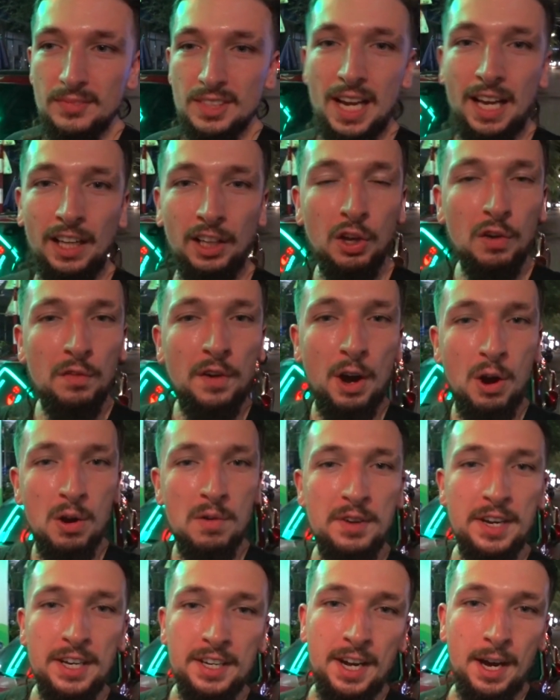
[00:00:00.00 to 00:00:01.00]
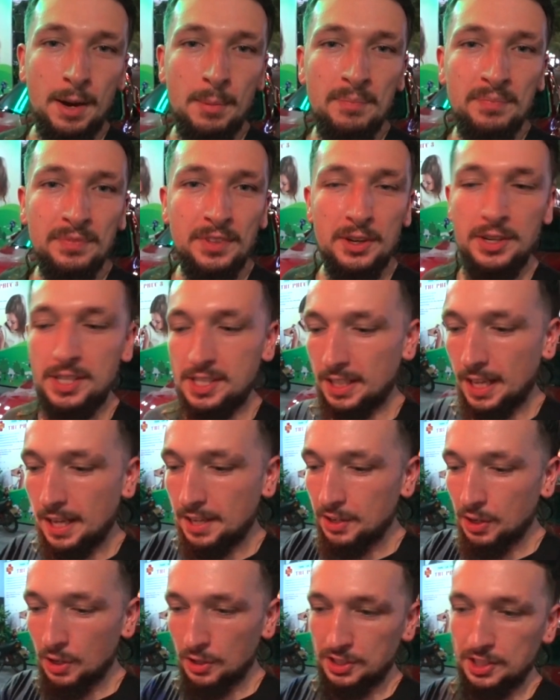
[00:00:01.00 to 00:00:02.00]
I love how in Vietnam there is
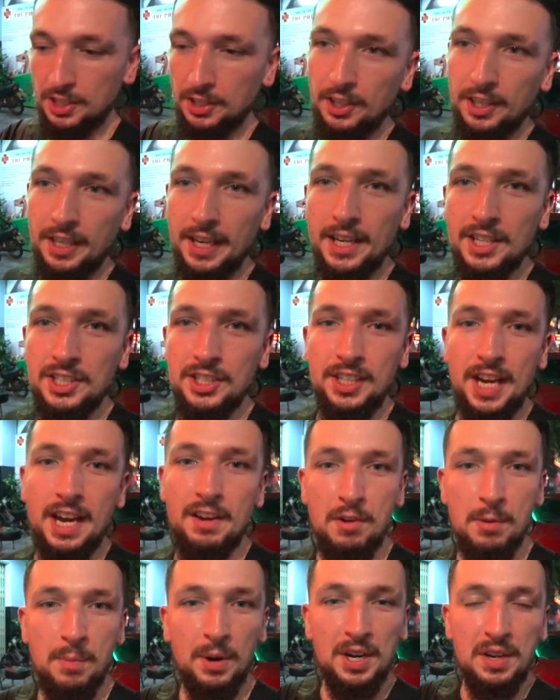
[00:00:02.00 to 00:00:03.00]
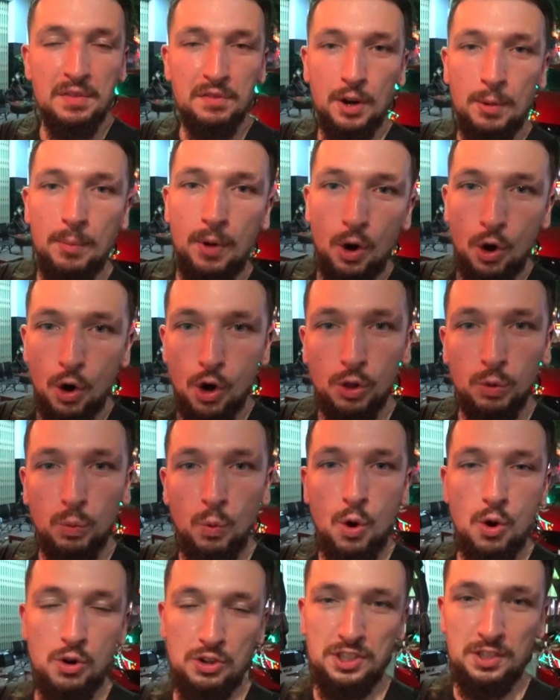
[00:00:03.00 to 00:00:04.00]
like no segregation. Everybody from all
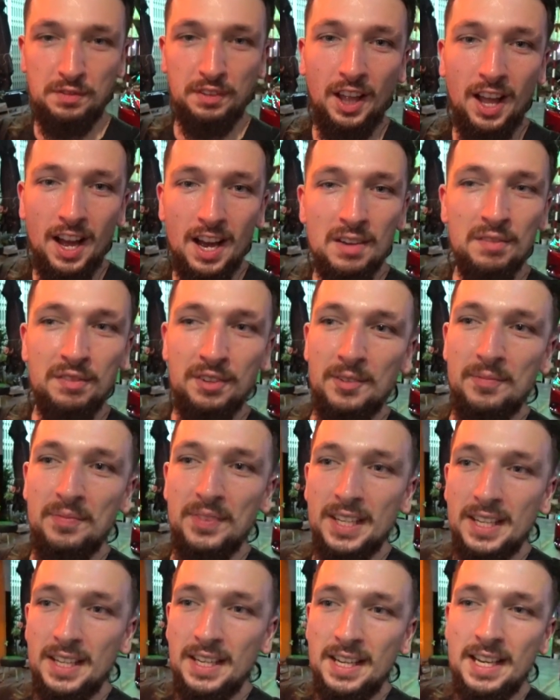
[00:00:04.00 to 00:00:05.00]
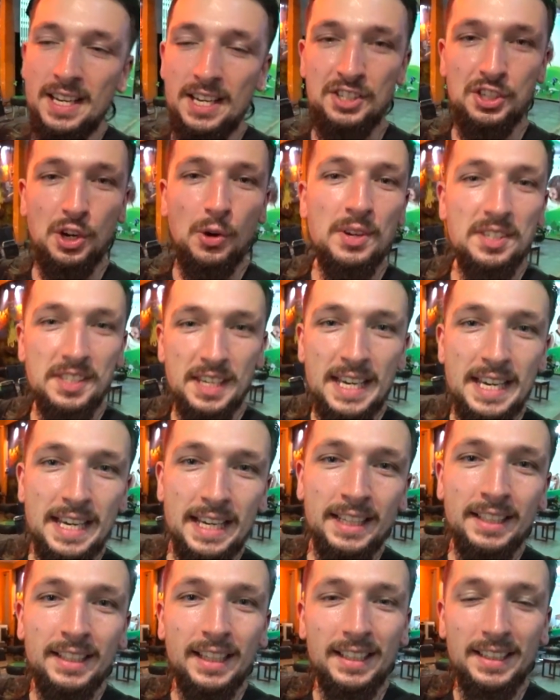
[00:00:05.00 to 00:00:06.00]
walks of life is always
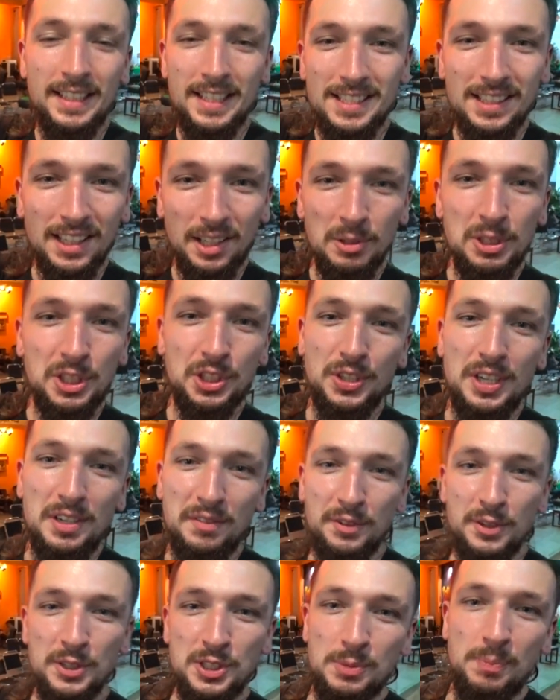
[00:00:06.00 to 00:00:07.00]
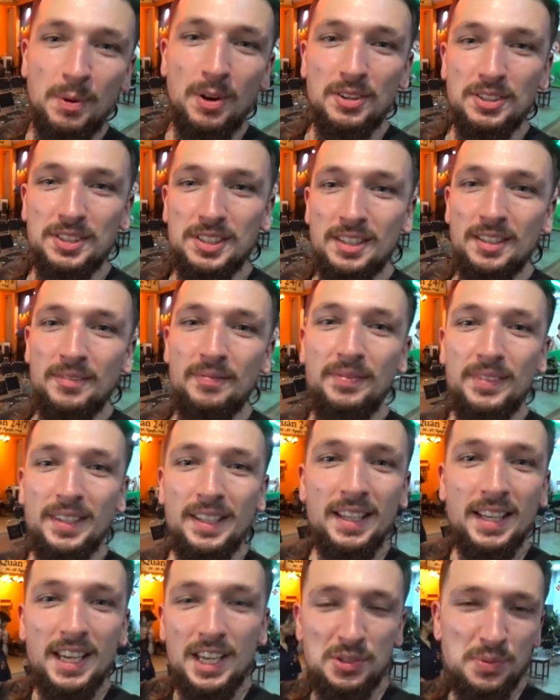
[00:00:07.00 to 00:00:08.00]
eating in these little street food spots.
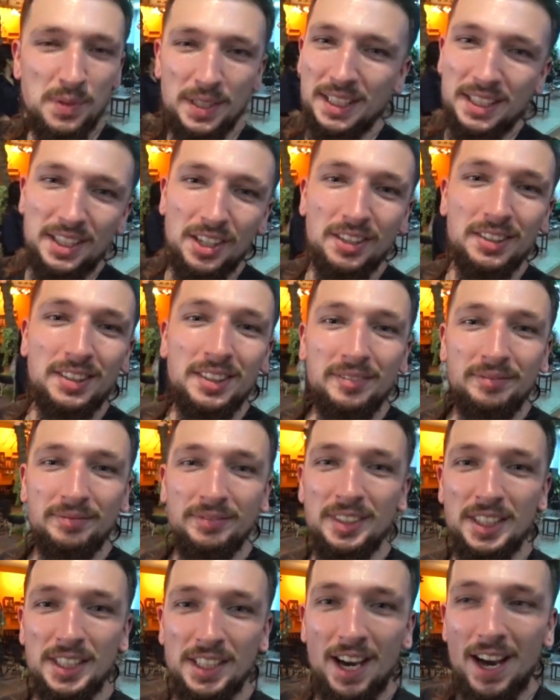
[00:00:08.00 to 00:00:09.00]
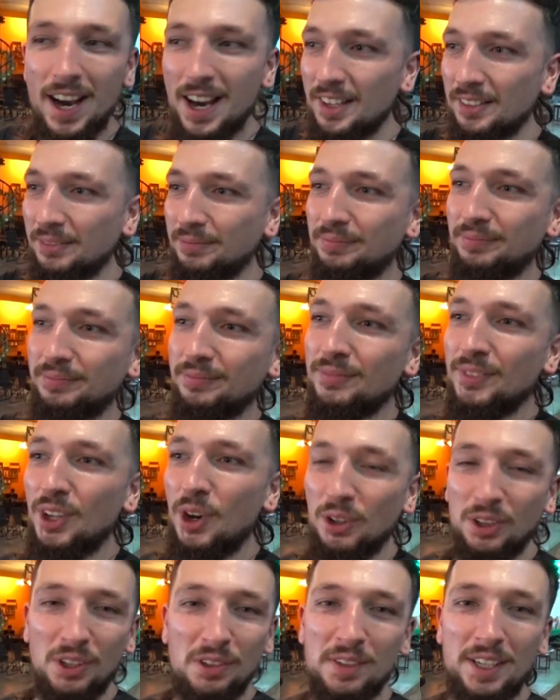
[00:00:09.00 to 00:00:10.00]
It's really good. You can't
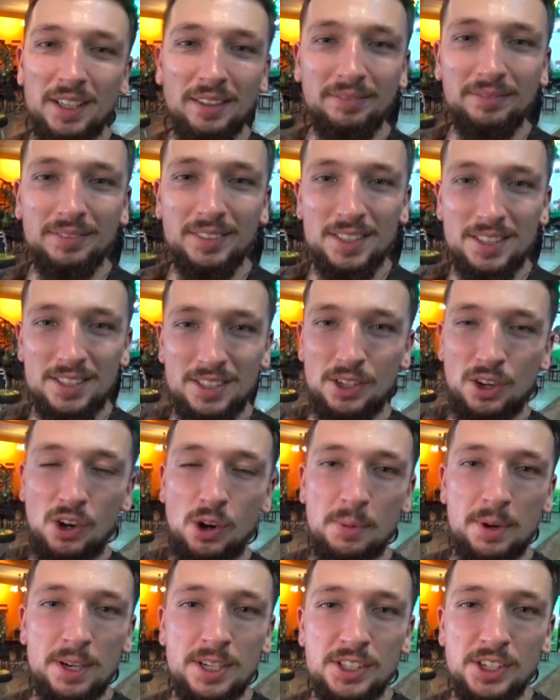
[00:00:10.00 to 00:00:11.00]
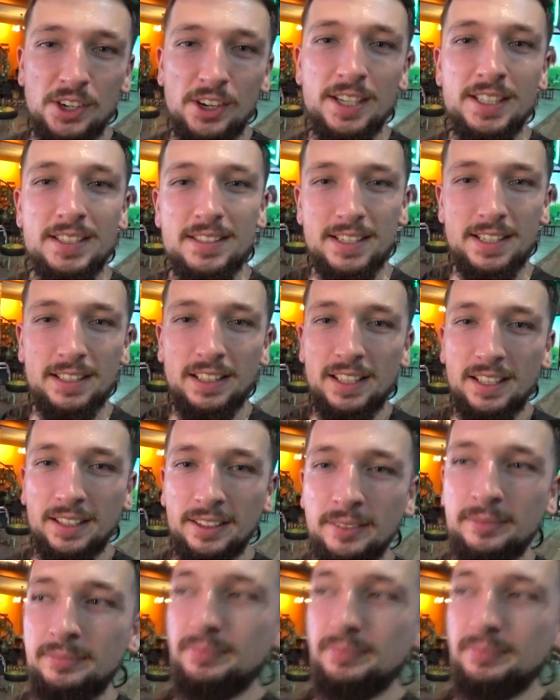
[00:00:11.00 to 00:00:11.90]
not love it. So hope you enjoyed. See you later.